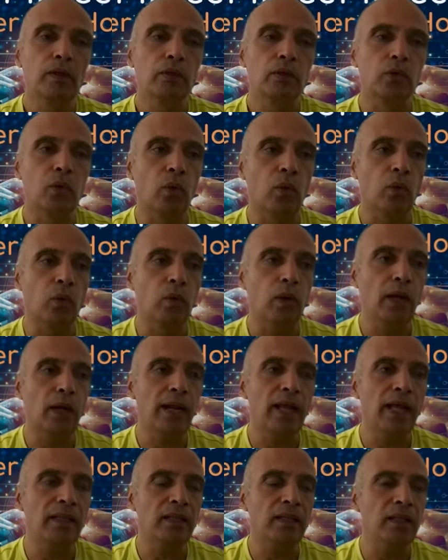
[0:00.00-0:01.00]
So,
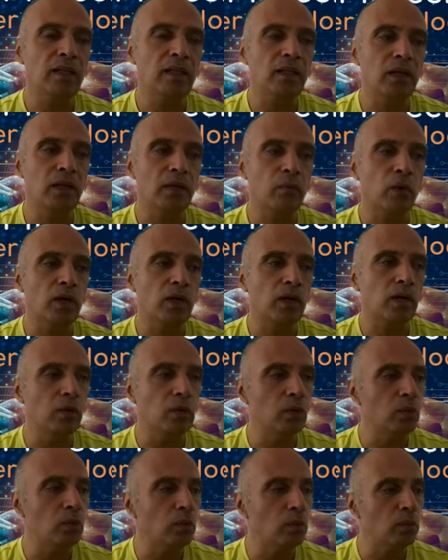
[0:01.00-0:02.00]
and I think I wanted
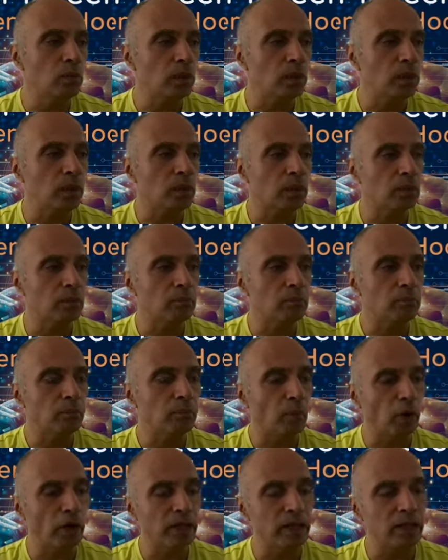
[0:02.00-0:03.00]
to
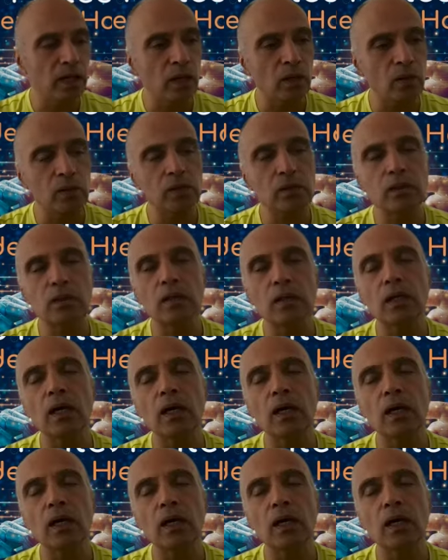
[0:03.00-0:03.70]
point out,